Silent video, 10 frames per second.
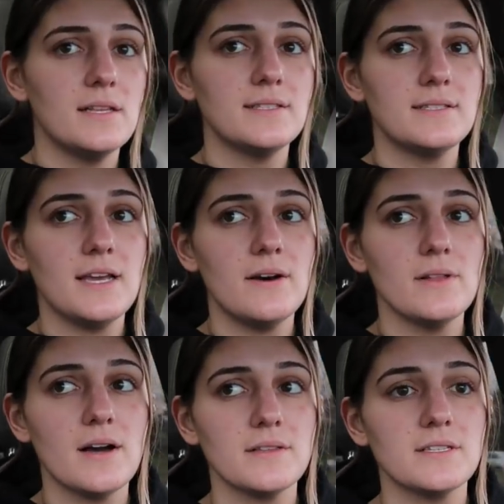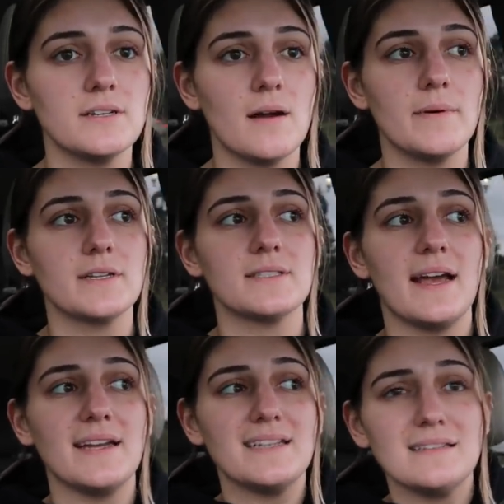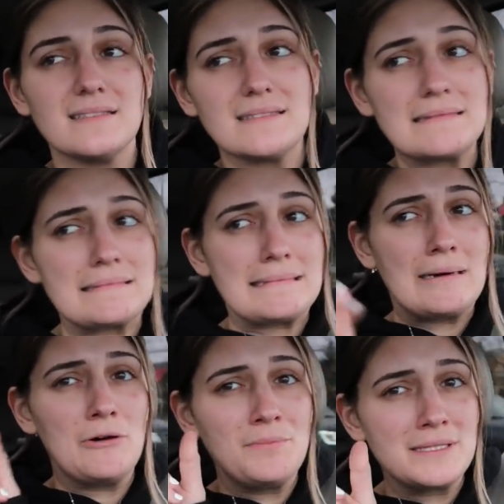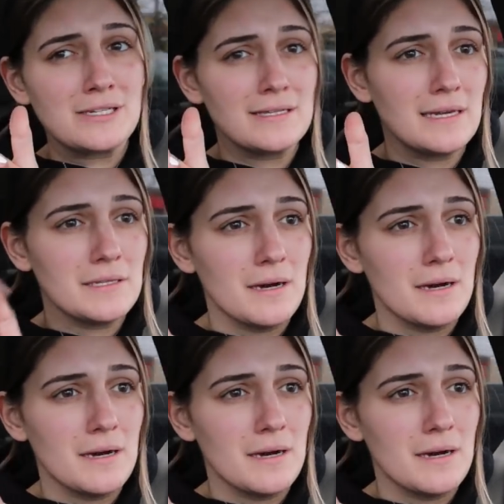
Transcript: Let's see how long the Starbucks line is. I hope it's not that